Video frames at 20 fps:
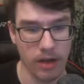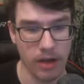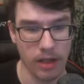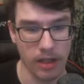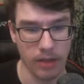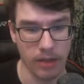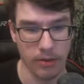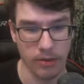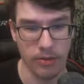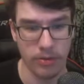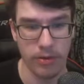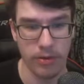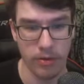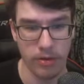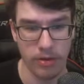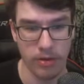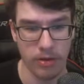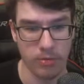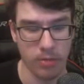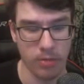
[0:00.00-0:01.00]
a little
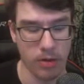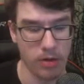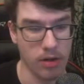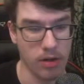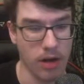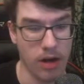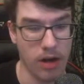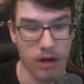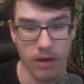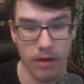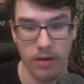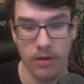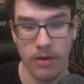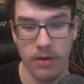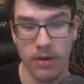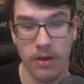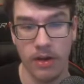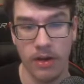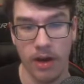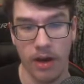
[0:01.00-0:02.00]
token murloc.
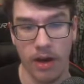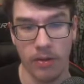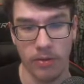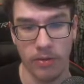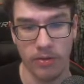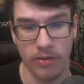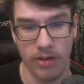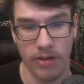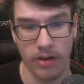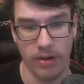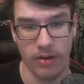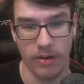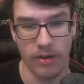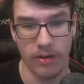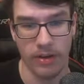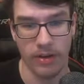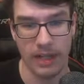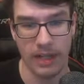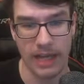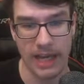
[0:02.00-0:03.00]
I will sell
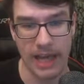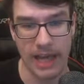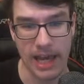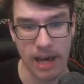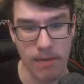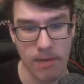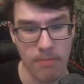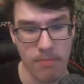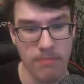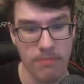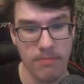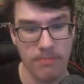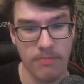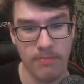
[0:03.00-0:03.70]
him.